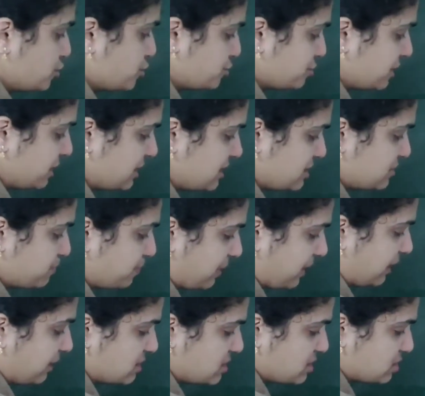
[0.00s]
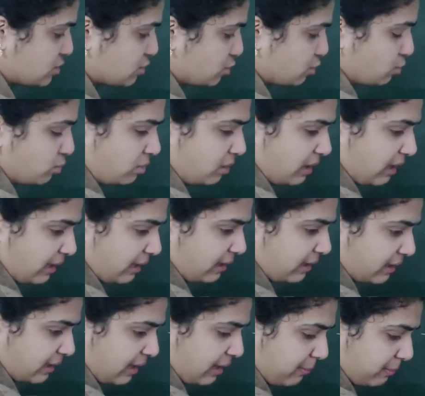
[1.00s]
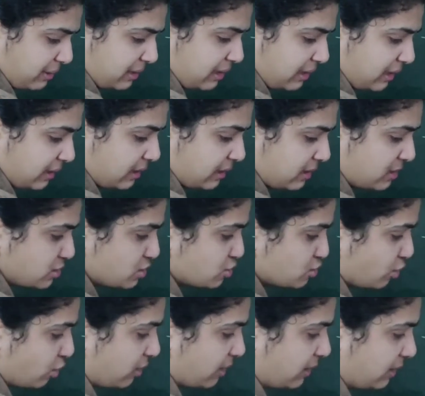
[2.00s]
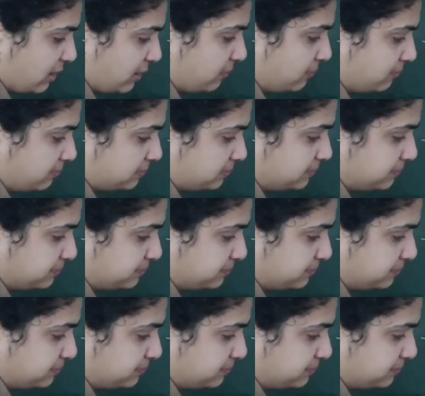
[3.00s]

usually spreads through contaminated soil.